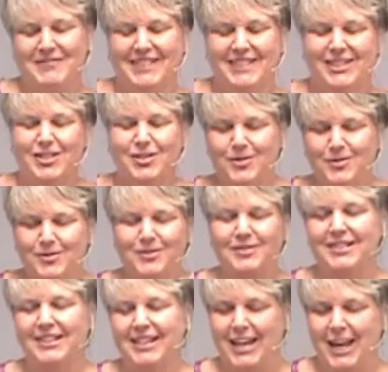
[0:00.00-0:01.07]

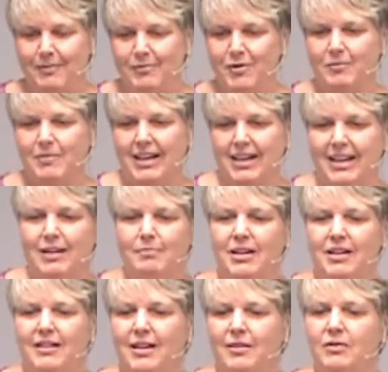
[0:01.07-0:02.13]
story came through my email,
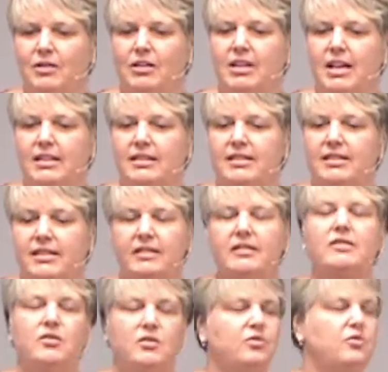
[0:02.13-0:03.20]
I realized this
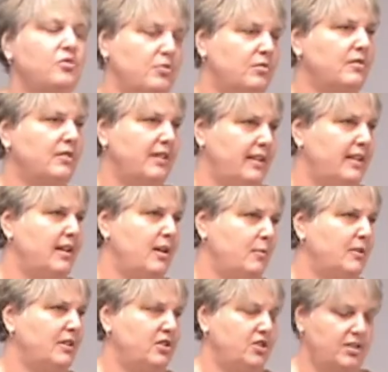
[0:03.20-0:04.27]
is a story that I
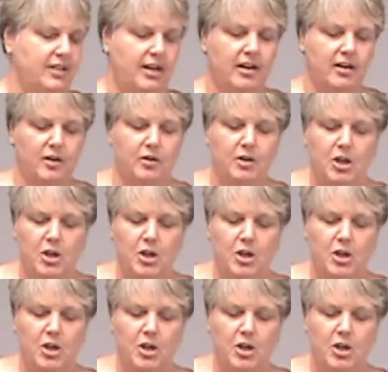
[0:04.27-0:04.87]
want to share